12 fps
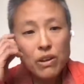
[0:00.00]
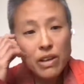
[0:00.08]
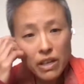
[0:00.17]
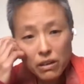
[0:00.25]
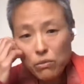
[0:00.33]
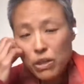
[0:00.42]

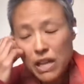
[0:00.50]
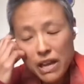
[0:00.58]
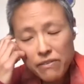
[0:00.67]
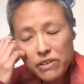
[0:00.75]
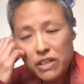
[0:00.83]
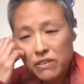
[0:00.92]
in will
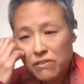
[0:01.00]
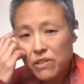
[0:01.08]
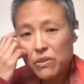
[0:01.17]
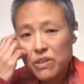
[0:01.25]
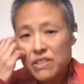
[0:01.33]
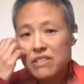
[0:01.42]
have an
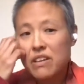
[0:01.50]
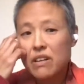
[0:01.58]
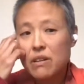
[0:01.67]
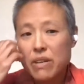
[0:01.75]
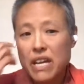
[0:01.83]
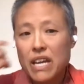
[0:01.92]
influence on our
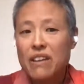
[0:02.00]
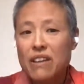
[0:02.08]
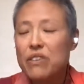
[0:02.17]
behavior.